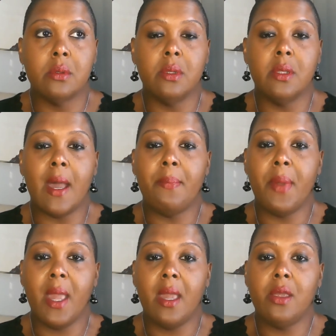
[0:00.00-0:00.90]
not
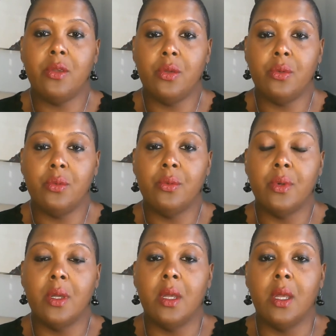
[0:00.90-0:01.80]
pay you
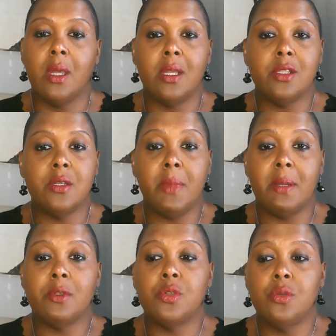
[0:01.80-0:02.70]
until
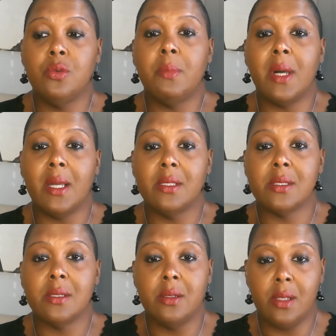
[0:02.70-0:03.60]
maybe 2
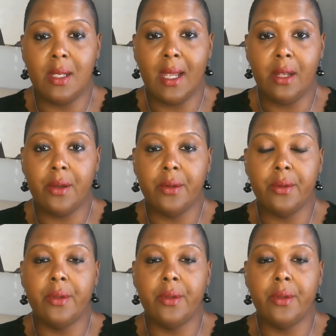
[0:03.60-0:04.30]
months later.